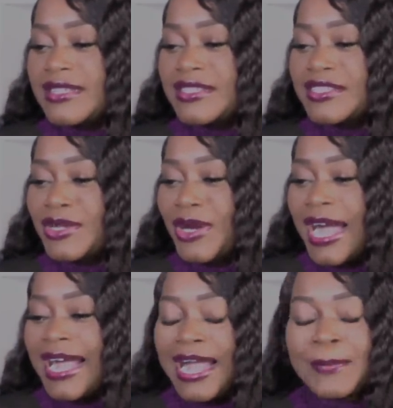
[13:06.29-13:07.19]
so
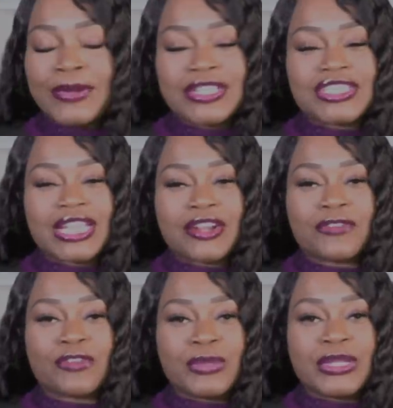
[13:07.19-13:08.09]
I, appreciate her
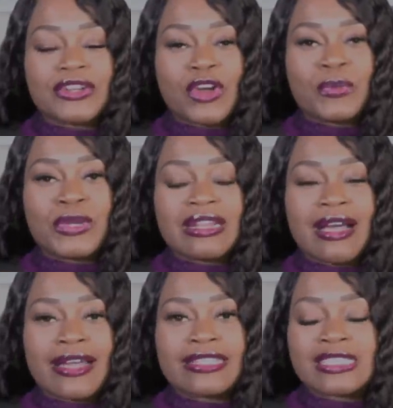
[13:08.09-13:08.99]
for being open and
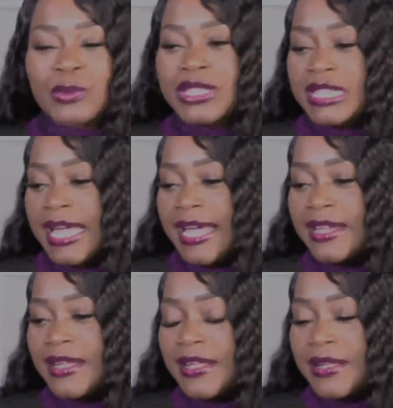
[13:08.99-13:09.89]
honest with that
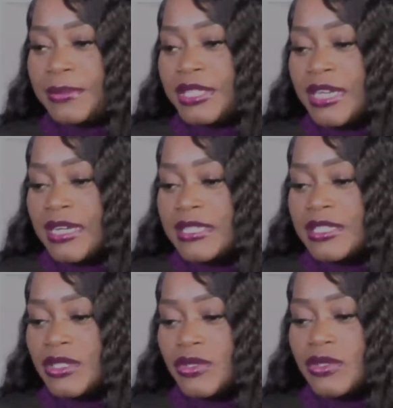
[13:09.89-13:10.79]
because, you
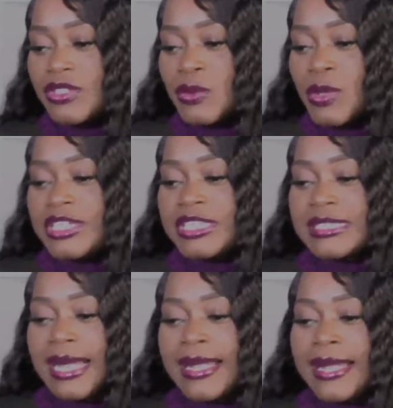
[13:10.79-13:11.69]
know, those are questions
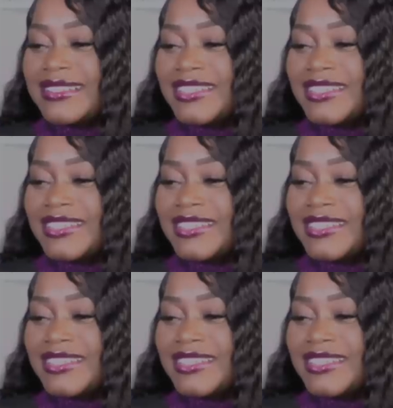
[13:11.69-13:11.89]
I have.